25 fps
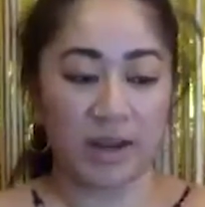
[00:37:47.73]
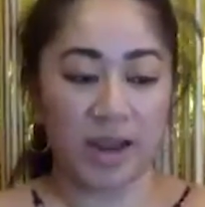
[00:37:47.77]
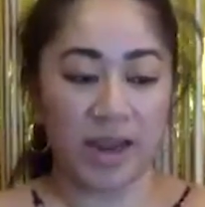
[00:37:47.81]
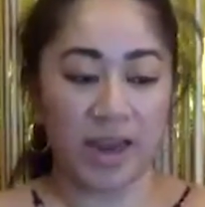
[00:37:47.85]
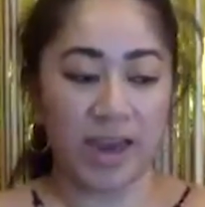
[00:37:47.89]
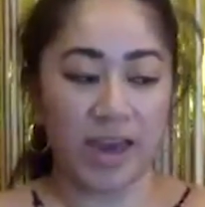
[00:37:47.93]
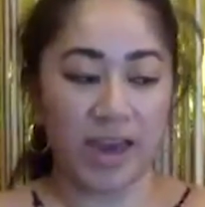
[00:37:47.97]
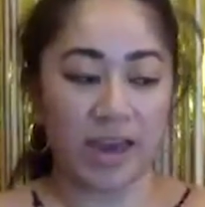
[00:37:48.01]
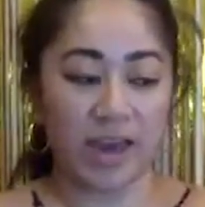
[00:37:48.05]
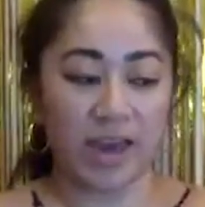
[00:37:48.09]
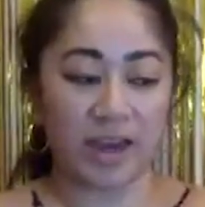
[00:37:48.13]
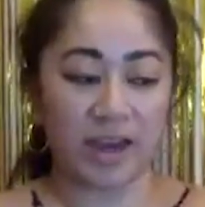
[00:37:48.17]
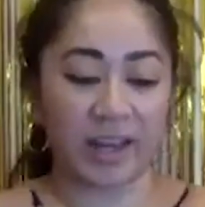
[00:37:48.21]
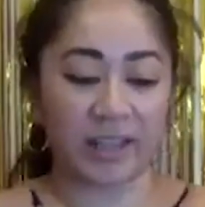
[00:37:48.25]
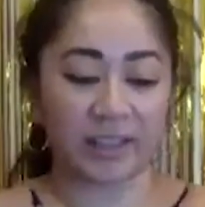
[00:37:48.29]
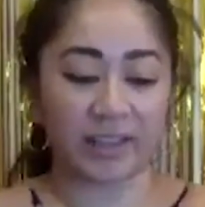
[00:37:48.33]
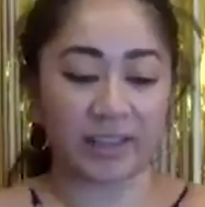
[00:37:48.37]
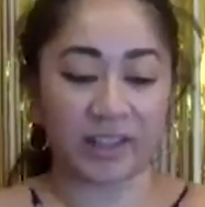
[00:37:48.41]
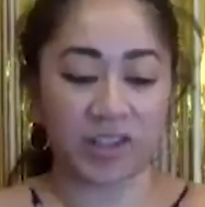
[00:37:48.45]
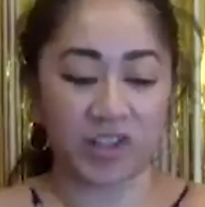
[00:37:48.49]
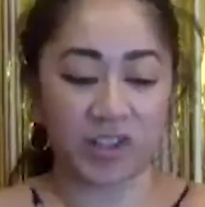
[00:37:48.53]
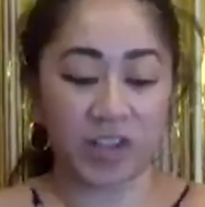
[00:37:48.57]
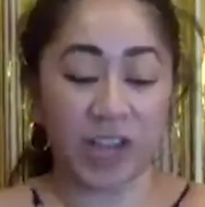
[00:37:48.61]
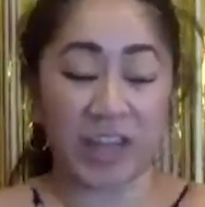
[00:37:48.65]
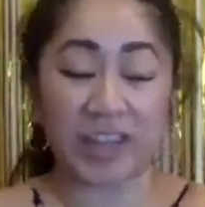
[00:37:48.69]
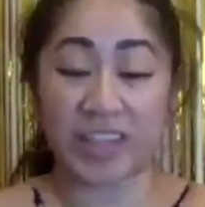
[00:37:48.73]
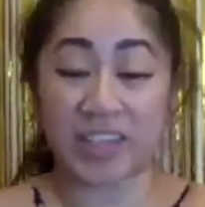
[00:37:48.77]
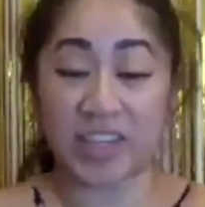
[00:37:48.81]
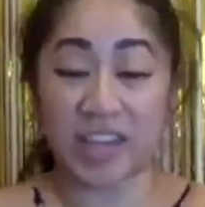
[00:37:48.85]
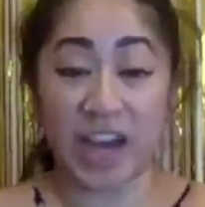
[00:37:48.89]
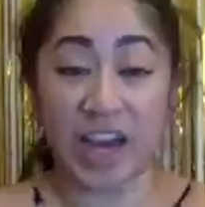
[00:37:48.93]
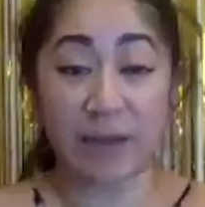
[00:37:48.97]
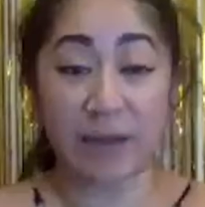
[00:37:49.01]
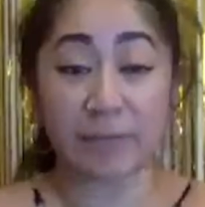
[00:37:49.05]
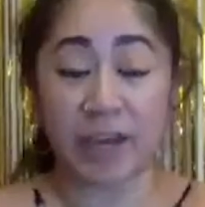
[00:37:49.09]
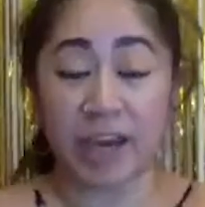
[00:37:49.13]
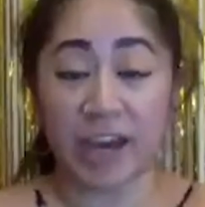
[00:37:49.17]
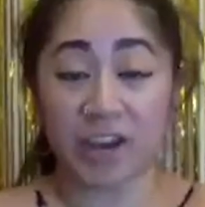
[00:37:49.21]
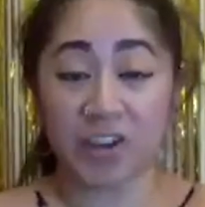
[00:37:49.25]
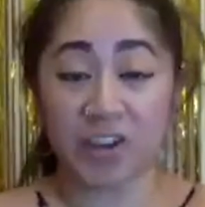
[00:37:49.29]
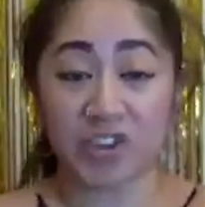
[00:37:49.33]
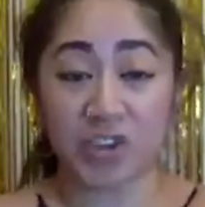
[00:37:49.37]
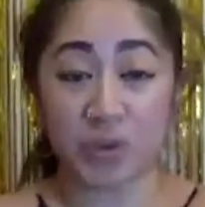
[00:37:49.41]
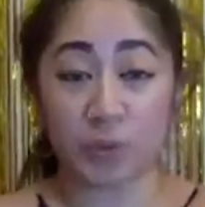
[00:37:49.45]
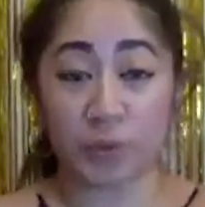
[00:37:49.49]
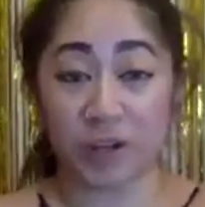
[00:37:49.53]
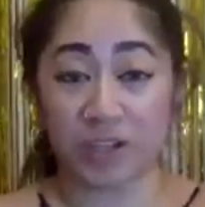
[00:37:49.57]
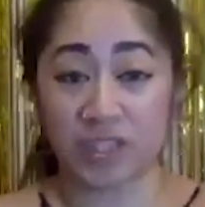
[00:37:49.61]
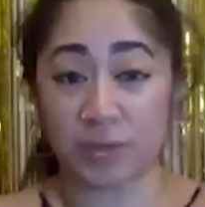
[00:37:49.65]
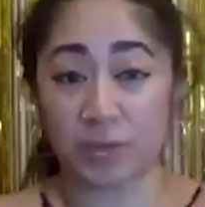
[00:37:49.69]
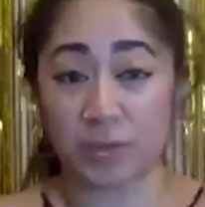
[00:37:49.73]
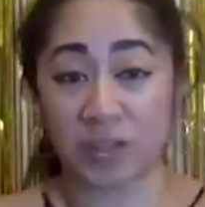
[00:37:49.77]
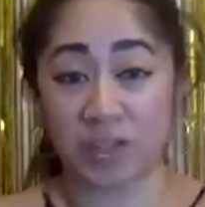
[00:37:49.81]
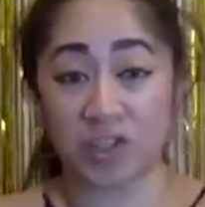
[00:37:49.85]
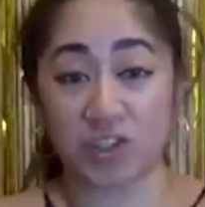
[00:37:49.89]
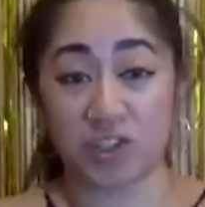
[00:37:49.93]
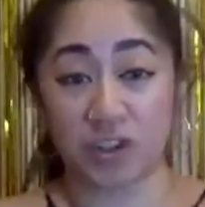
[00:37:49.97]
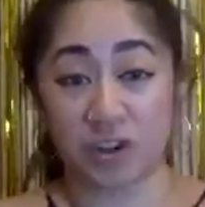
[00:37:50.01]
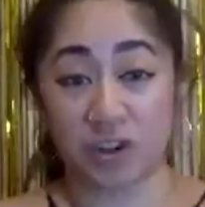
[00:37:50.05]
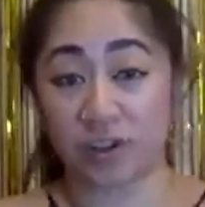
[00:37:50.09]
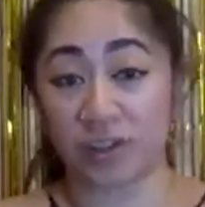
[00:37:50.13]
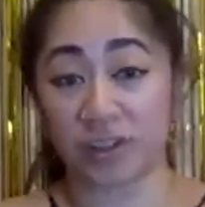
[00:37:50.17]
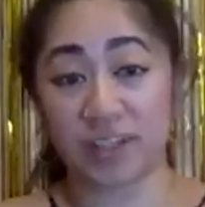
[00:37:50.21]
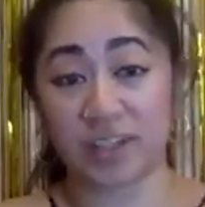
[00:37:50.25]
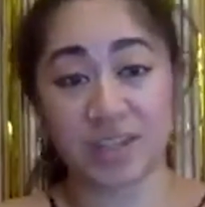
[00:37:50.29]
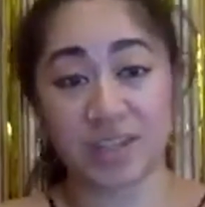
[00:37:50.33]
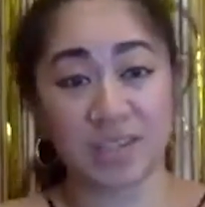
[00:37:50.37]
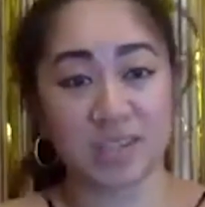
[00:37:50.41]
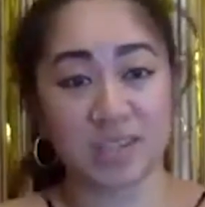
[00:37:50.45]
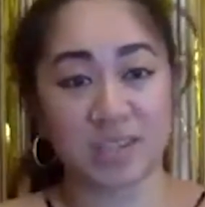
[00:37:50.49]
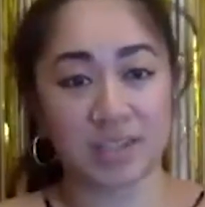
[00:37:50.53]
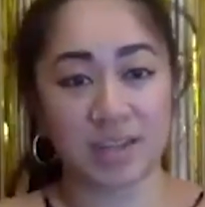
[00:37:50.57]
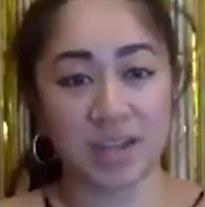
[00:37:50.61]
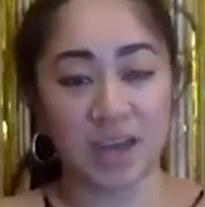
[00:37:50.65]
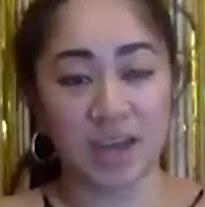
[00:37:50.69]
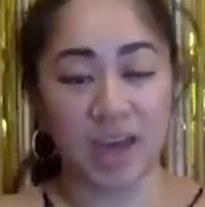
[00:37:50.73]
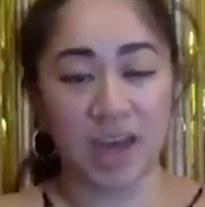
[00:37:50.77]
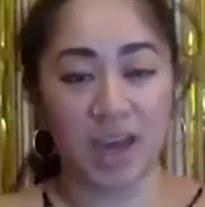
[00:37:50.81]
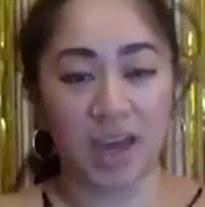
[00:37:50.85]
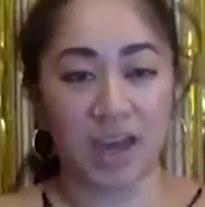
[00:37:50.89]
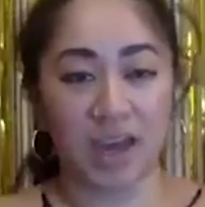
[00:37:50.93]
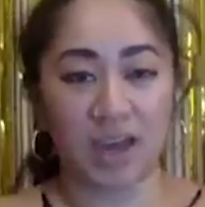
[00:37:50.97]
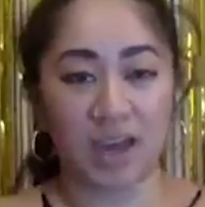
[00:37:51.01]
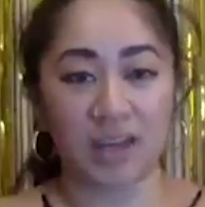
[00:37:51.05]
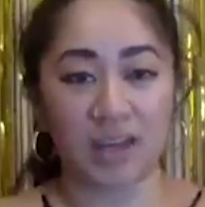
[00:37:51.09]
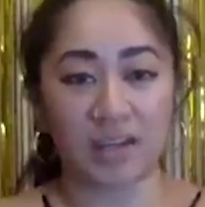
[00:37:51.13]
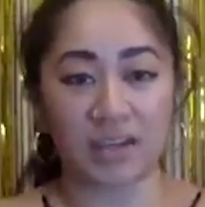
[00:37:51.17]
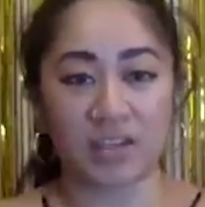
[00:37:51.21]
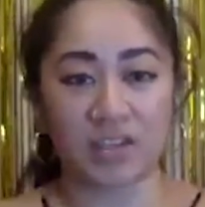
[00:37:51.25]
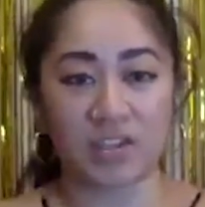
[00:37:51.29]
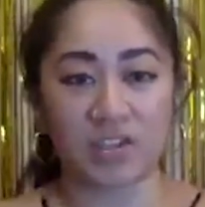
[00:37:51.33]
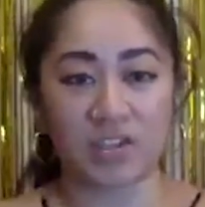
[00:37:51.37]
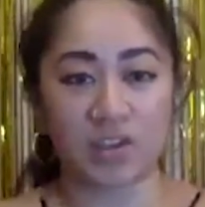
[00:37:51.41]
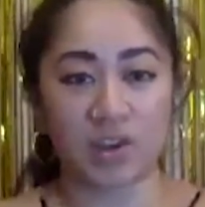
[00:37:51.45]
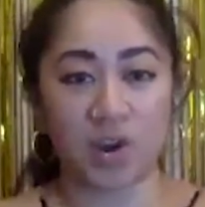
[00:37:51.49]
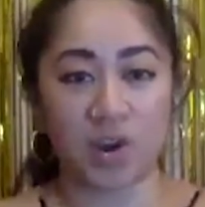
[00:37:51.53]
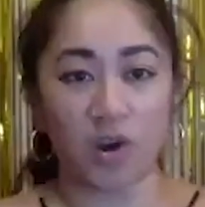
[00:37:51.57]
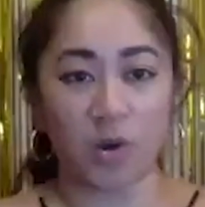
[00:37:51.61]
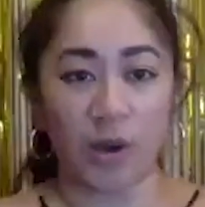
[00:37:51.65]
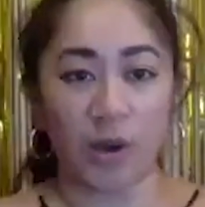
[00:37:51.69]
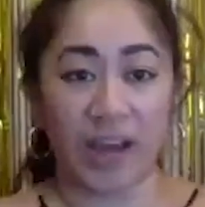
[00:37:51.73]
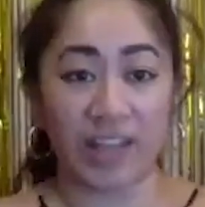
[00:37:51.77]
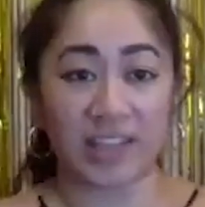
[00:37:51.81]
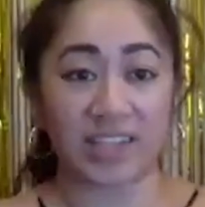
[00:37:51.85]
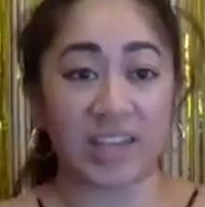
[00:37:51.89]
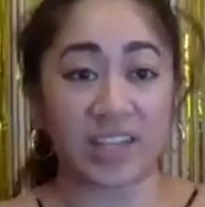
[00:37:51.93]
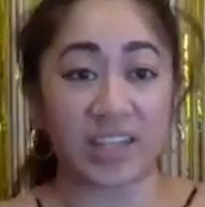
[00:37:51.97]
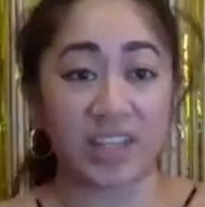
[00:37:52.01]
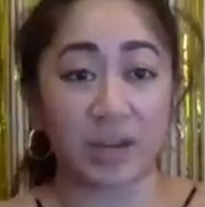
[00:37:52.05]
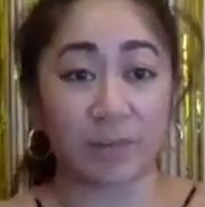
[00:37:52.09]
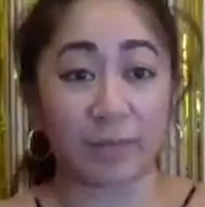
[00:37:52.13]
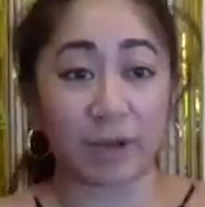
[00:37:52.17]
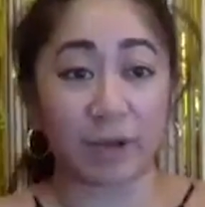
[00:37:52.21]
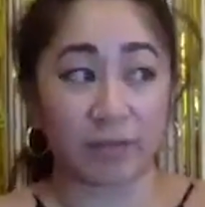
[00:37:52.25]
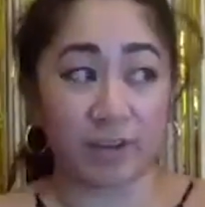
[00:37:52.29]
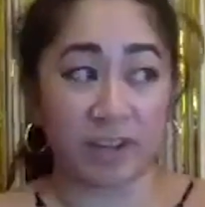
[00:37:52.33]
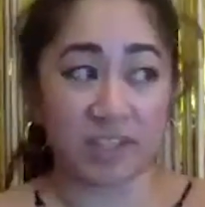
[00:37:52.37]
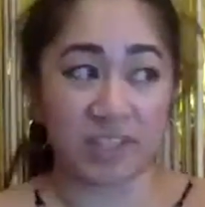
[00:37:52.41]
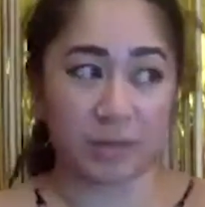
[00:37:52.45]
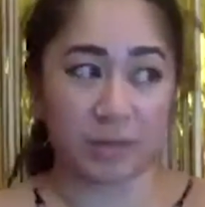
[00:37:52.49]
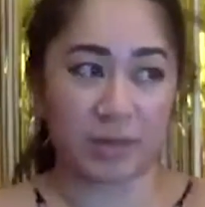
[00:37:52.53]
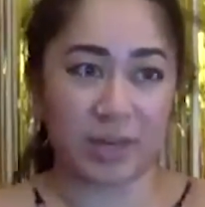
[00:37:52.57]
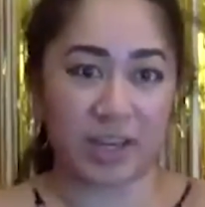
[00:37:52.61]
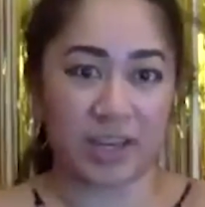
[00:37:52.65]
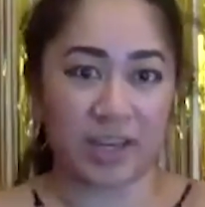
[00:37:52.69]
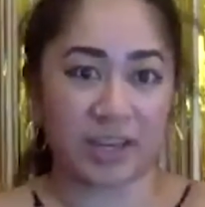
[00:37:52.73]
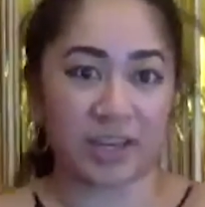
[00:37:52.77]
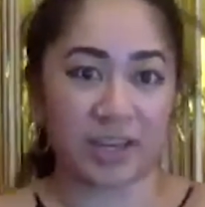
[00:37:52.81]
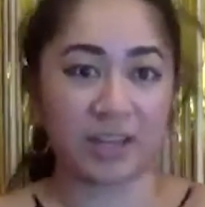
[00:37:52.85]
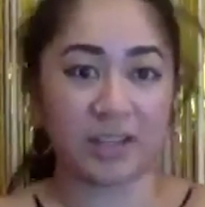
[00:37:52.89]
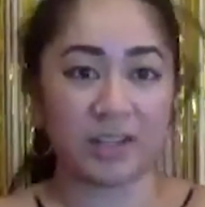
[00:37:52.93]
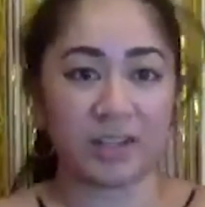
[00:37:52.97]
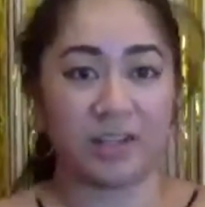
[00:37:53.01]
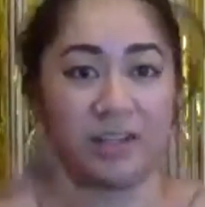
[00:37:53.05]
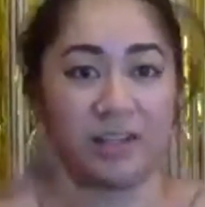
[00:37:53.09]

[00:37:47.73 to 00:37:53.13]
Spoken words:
And I literally, at the time, I actually wanted to be a journalist. And so had sent out my resume.